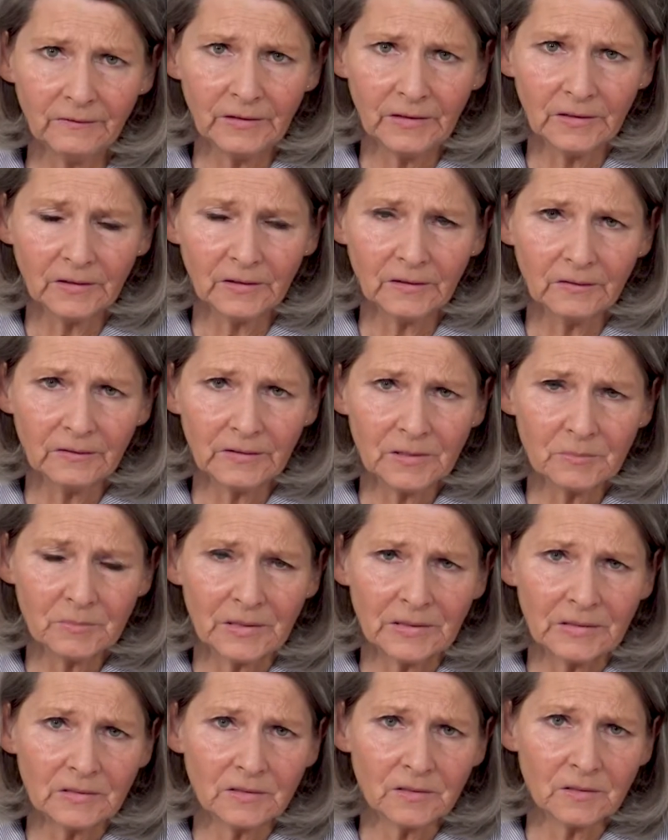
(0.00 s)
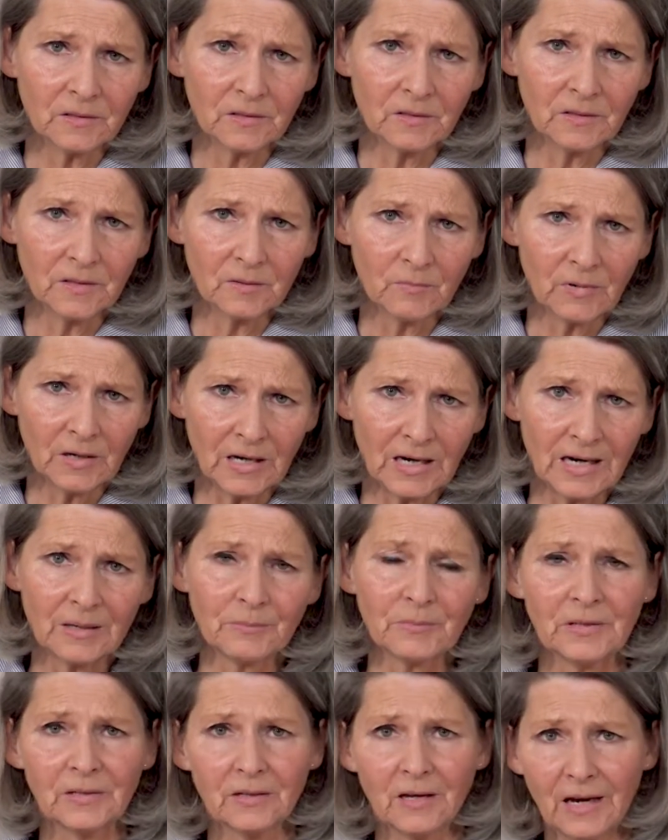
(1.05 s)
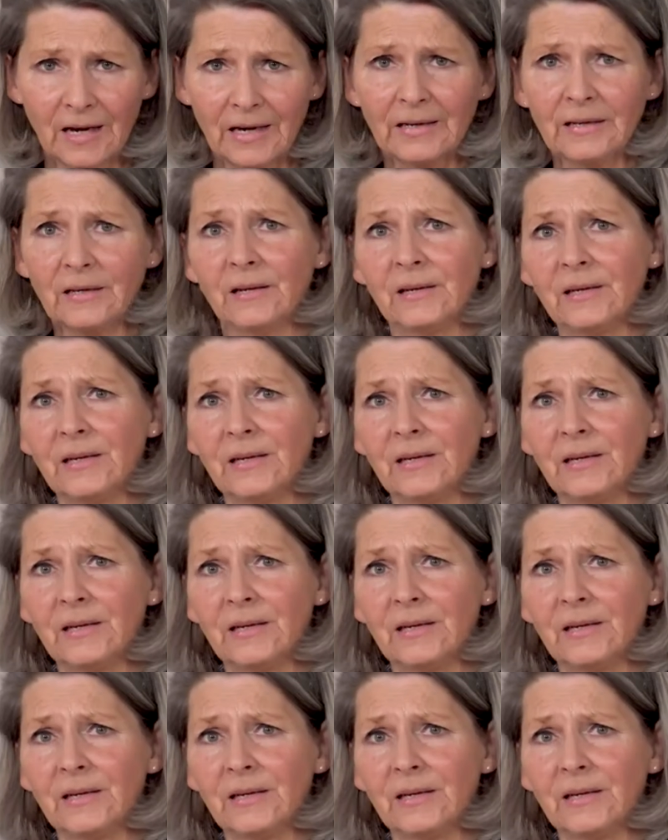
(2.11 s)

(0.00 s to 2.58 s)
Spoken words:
When we look at someone with epilepsy,